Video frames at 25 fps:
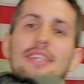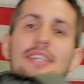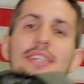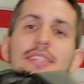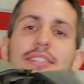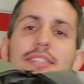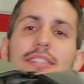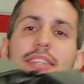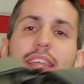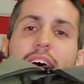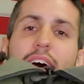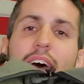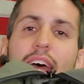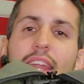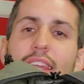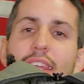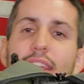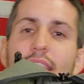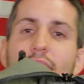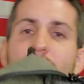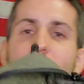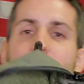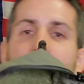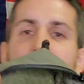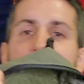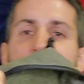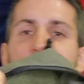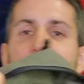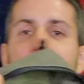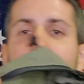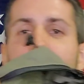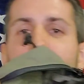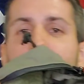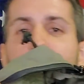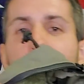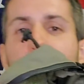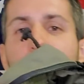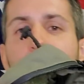is that it has
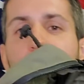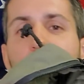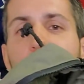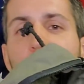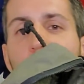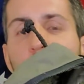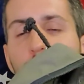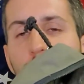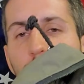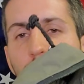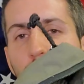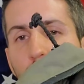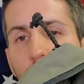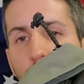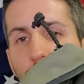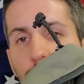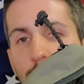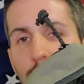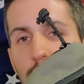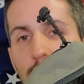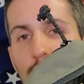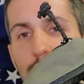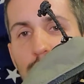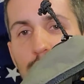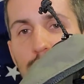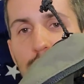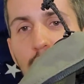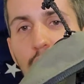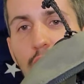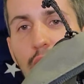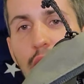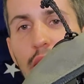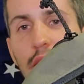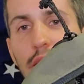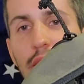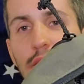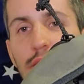loop Velcro inside.